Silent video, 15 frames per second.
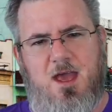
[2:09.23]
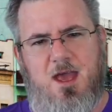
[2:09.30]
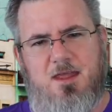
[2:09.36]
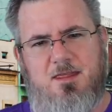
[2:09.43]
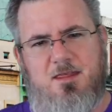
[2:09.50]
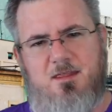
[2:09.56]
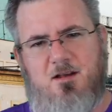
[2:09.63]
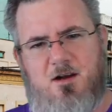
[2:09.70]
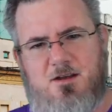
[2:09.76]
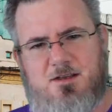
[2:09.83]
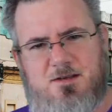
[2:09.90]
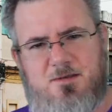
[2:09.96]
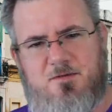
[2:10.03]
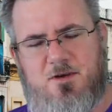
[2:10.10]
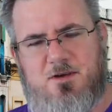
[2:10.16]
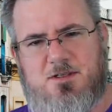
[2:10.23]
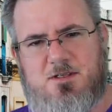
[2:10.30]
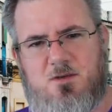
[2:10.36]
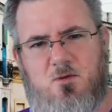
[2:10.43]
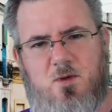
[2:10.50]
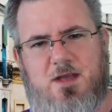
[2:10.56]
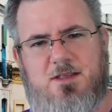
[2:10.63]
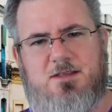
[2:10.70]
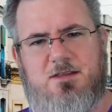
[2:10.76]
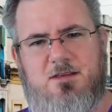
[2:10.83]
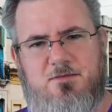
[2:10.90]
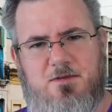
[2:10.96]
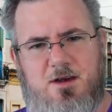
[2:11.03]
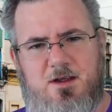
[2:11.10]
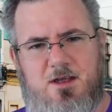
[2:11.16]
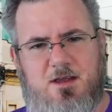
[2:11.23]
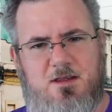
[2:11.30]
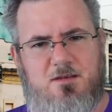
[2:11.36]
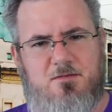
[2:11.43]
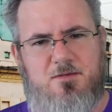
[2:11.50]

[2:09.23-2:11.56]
And then there are some folks that wait till the very end,